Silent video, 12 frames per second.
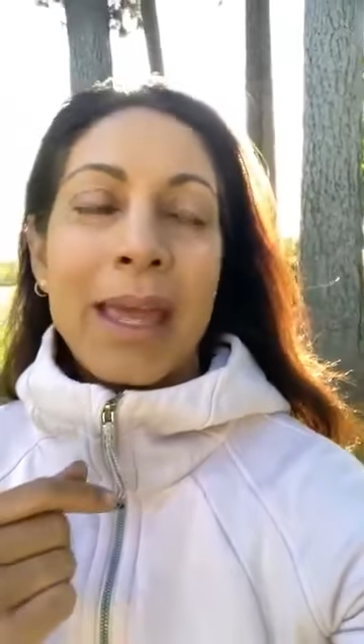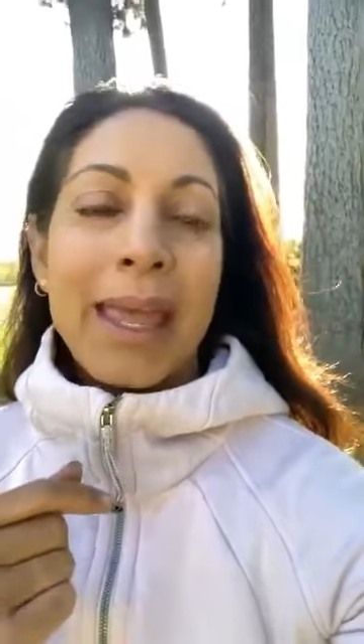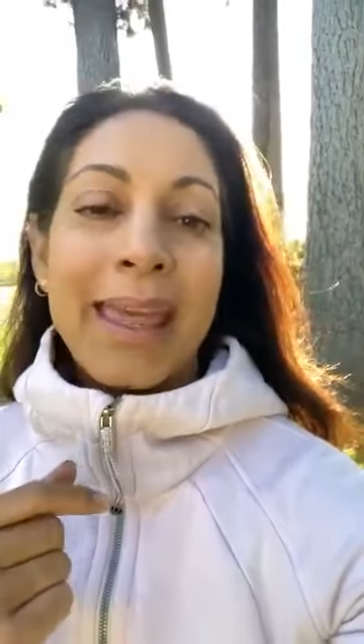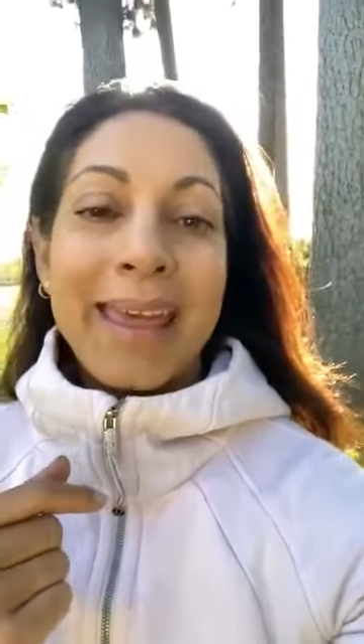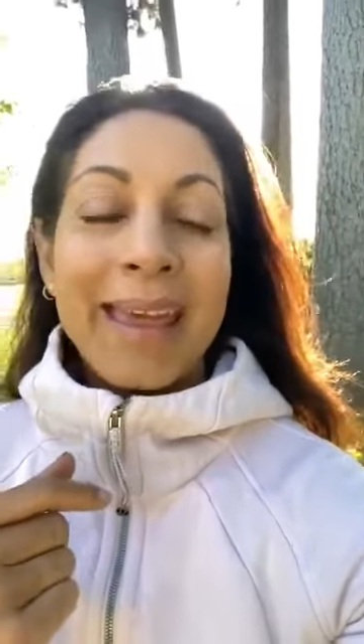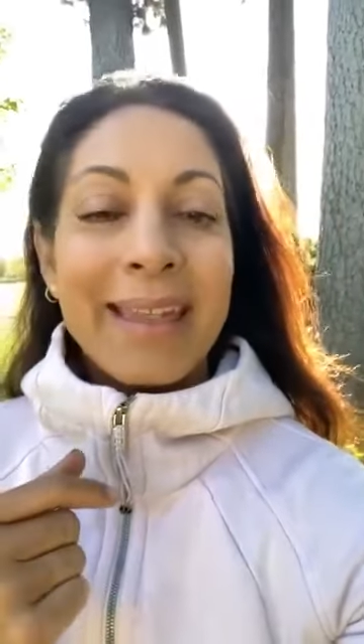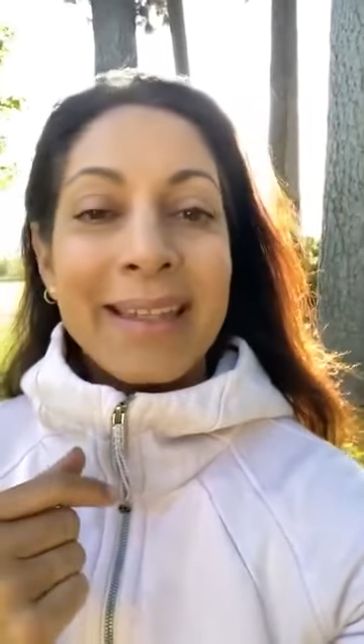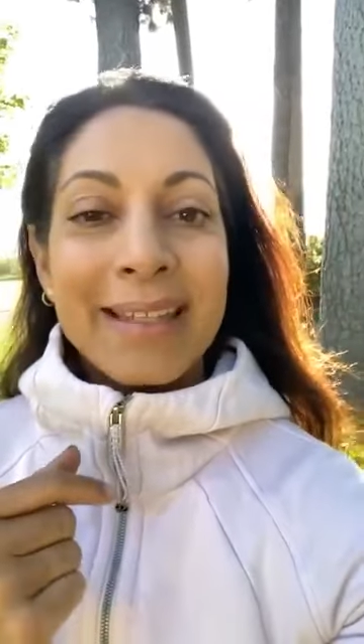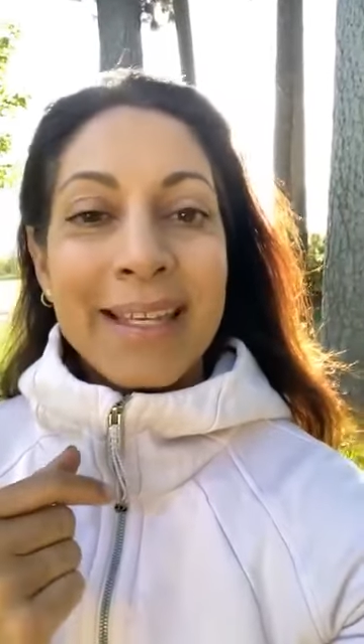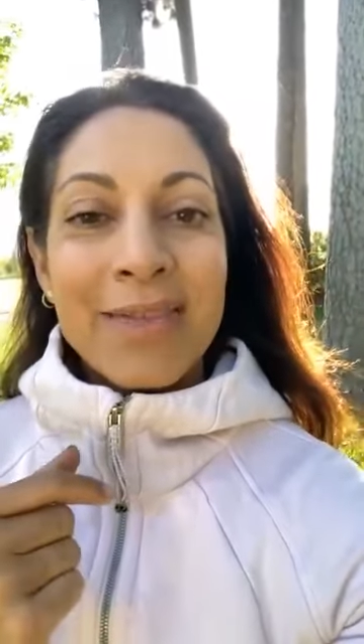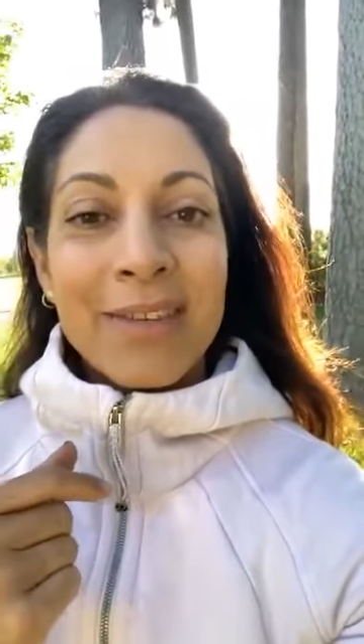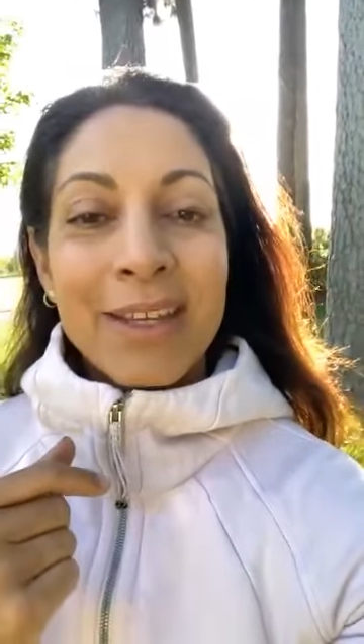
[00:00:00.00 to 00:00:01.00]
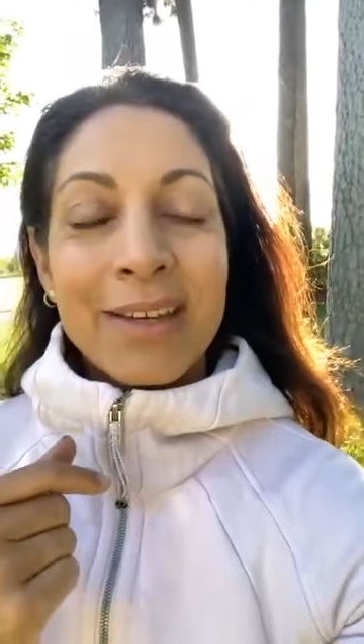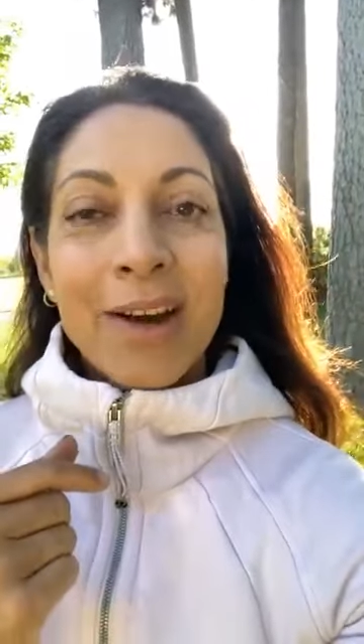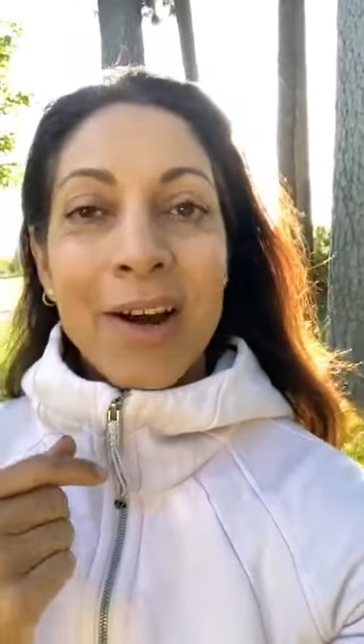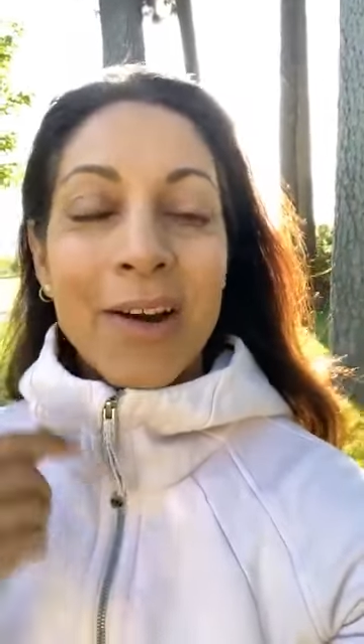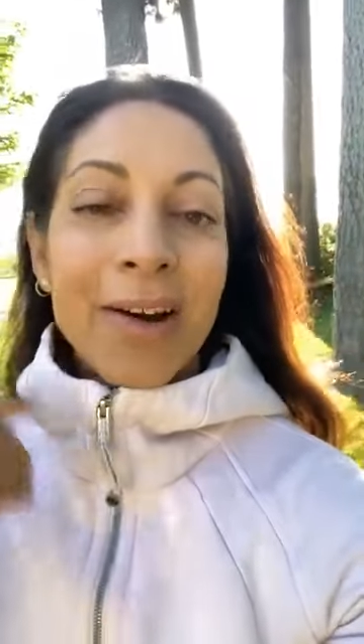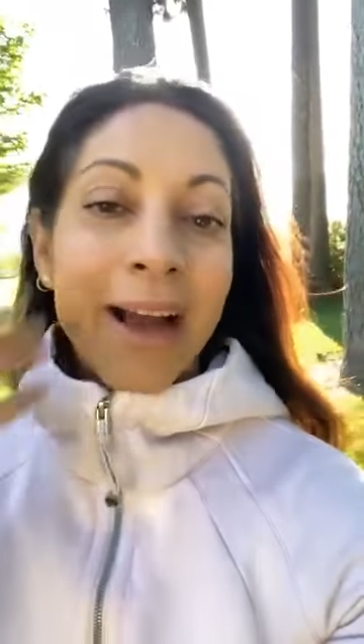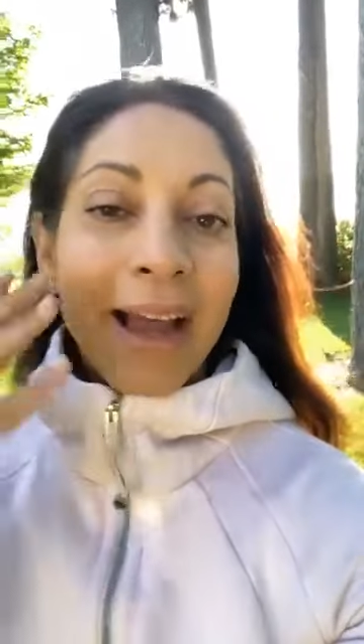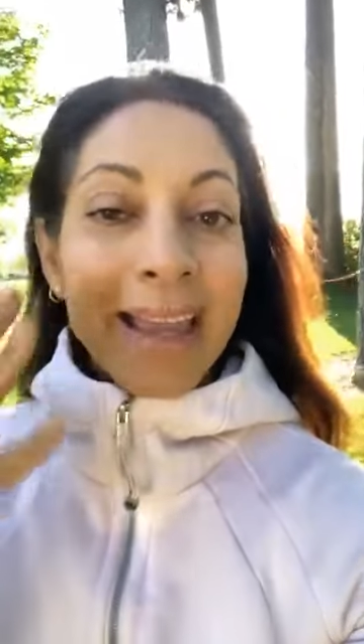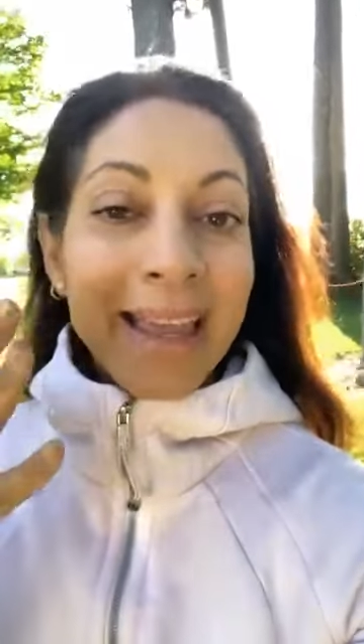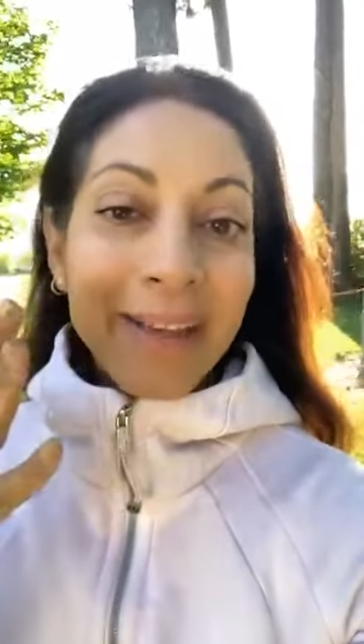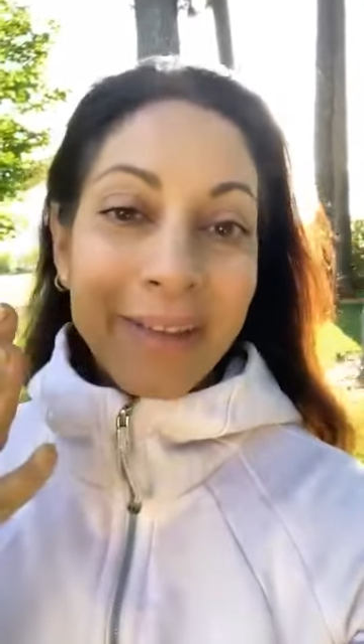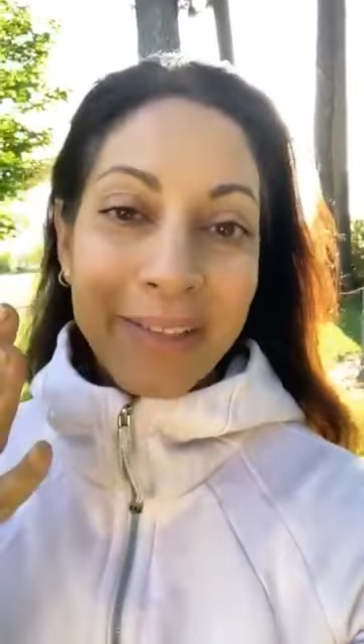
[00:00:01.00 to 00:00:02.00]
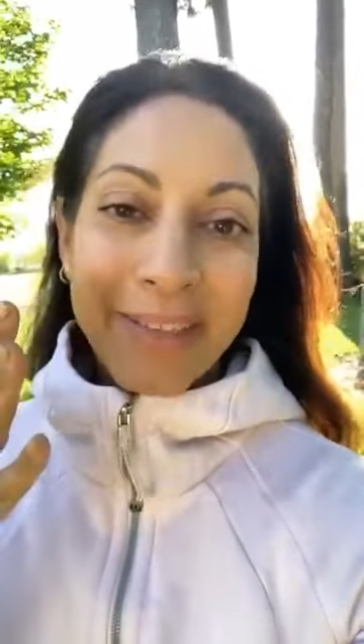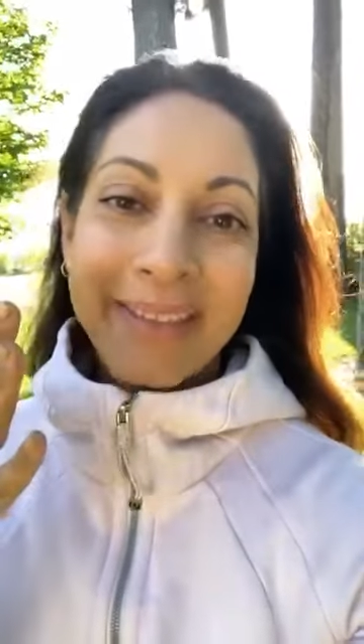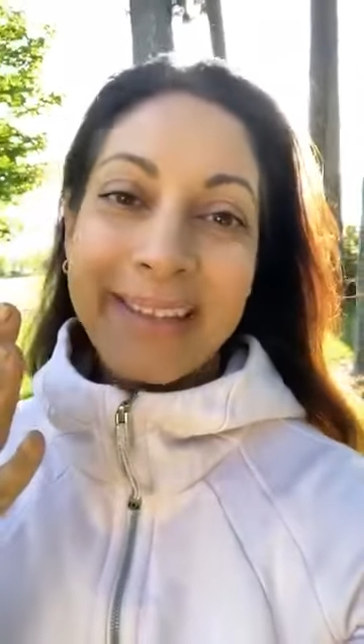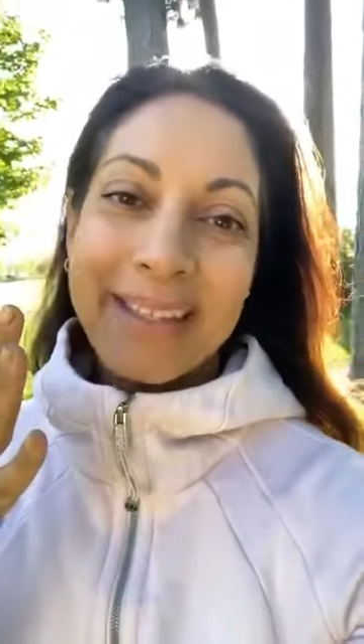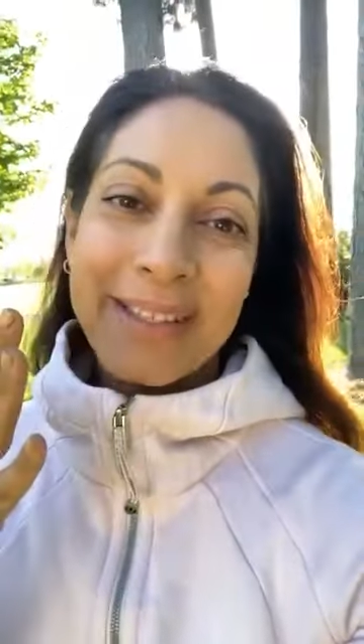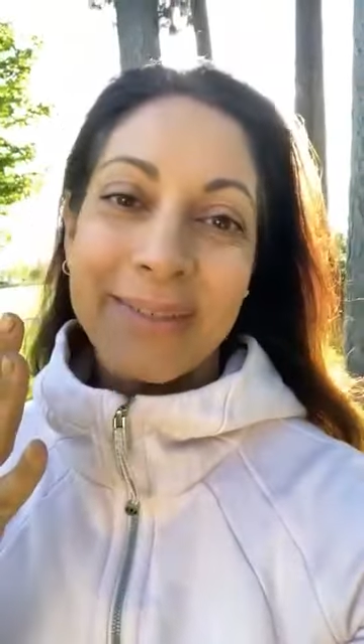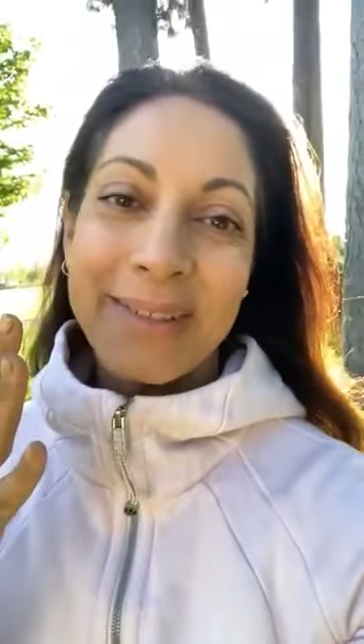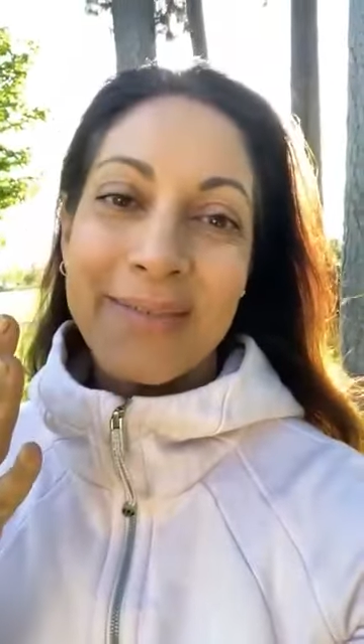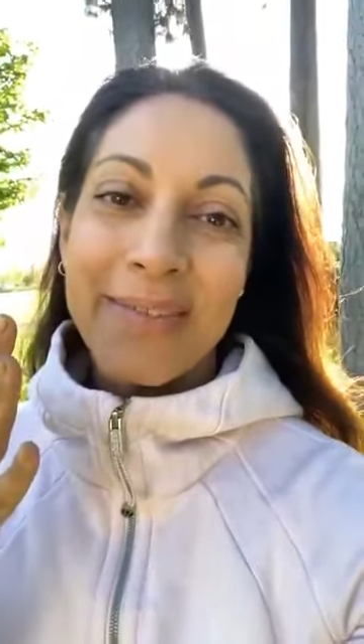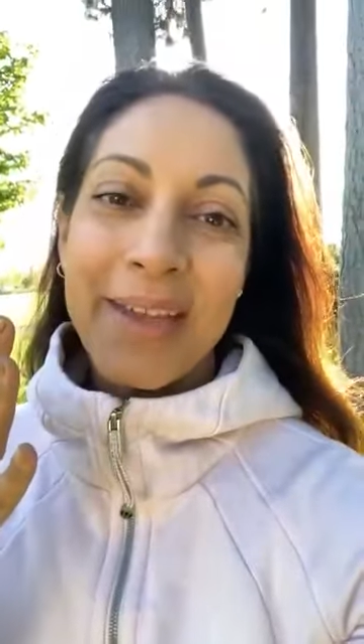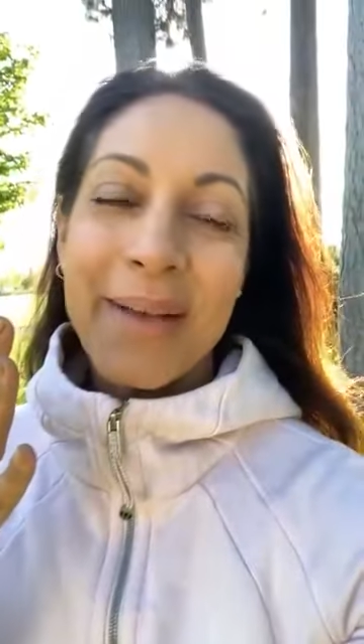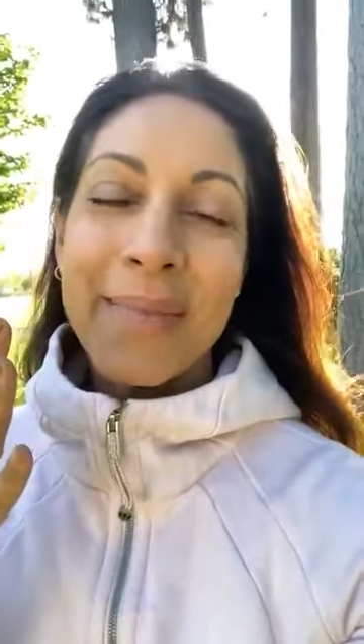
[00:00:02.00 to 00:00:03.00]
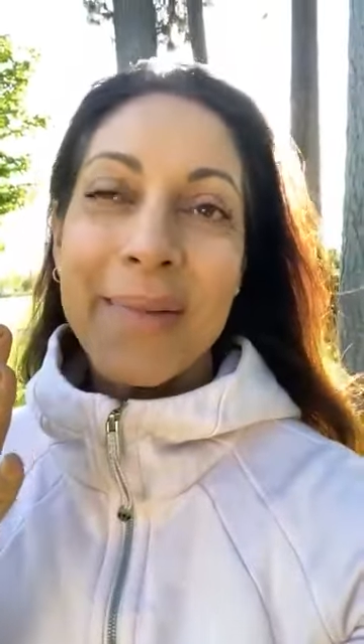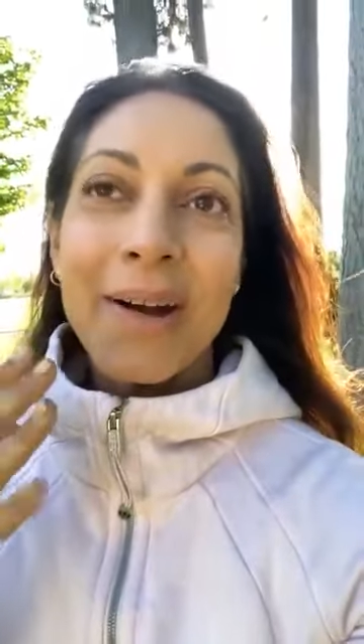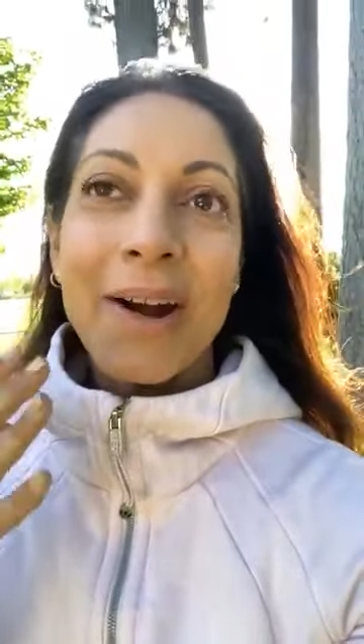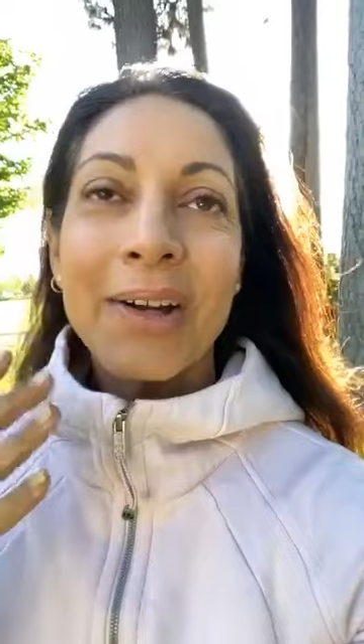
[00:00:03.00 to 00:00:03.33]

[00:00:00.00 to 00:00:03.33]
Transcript: And even our eye health is one of them.